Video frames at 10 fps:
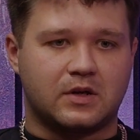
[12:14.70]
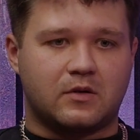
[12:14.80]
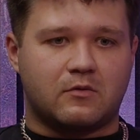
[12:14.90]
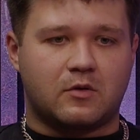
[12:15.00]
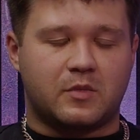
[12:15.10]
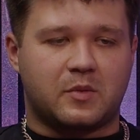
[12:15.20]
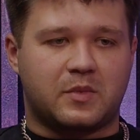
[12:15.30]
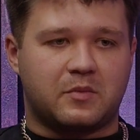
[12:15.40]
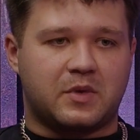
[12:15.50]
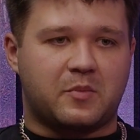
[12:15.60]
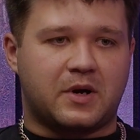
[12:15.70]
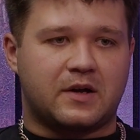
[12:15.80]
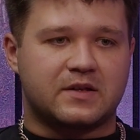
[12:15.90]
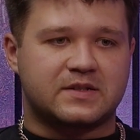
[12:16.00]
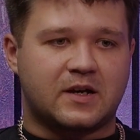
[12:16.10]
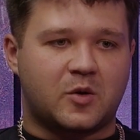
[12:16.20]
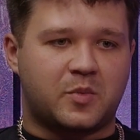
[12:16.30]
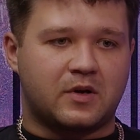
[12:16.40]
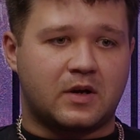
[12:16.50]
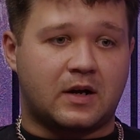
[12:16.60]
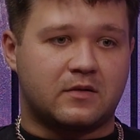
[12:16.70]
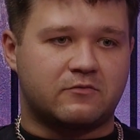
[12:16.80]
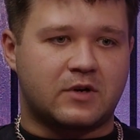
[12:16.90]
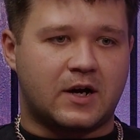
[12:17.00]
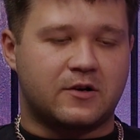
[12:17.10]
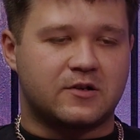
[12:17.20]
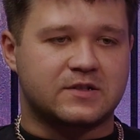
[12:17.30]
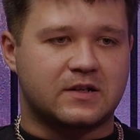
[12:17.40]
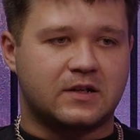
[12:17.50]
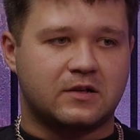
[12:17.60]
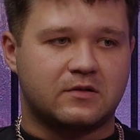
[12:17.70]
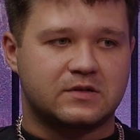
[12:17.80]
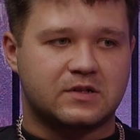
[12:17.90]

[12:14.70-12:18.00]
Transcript: want me to be a part of the setup at Rhinos and England.